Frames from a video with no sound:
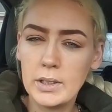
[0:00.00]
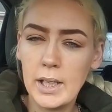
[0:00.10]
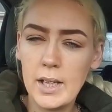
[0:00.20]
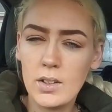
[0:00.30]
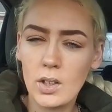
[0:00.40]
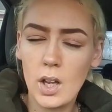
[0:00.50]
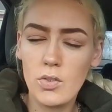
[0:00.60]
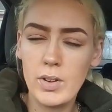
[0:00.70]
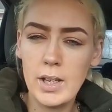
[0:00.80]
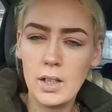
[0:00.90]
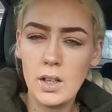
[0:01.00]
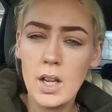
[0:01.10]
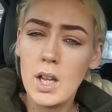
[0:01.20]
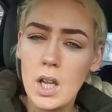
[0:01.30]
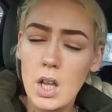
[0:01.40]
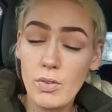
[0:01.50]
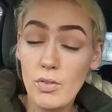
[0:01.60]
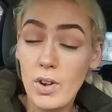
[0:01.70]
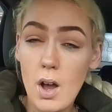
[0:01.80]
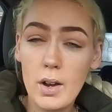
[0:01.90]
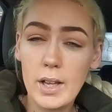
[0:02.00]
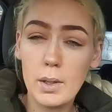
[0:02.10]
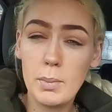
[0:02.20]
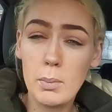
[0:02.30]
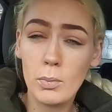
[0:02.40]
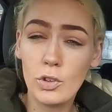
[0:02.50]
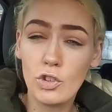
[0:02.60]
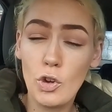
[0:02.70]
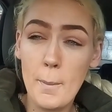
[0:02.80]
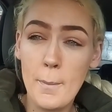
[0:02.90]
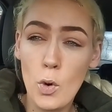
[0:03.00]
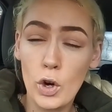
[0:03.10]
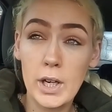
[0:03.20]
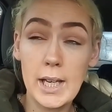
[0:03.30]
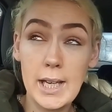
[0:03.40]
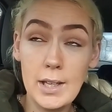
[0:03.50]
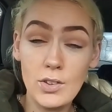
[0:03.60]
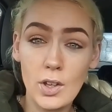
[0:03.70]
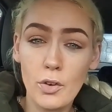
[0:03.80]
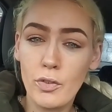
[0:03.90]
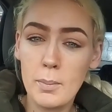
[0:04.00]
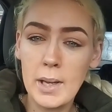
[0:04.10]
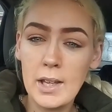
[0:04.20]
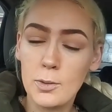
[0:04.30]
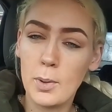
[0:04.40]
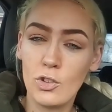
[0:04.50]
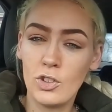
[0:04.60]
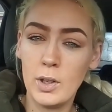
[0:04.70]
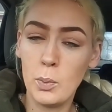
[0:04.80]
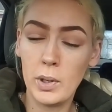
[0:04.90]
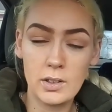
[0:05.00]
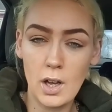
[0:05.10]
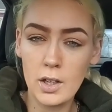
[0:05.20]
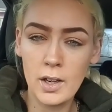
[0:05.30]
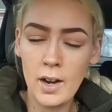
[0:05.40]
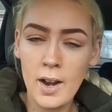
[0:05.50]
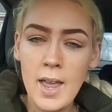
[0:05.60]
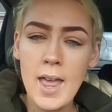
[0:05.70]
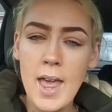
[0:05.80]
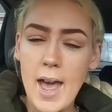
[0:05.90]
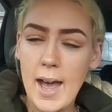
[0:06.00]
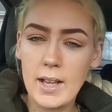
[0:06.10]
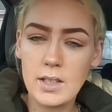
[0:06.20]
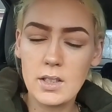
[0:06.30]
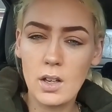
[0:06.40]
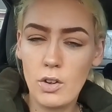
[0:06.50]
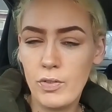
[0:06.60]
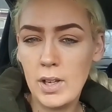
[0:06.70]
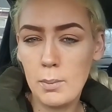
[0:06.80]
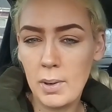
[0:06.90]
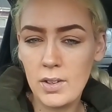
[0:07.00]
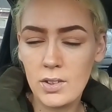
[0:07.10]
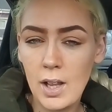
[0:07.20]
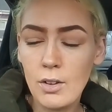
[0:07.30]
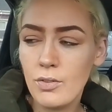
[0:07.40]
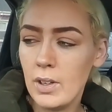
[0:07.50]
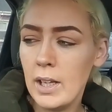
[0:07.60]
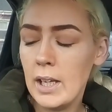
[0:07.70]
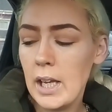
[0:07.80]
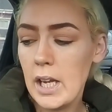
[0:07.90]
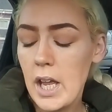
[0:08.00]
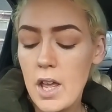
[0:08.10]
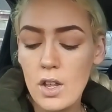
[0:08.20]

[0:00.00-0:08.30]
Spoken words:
of days and I feel if I vlog it'll be much more easier for me, especially with a toddler and not feeling myself lately.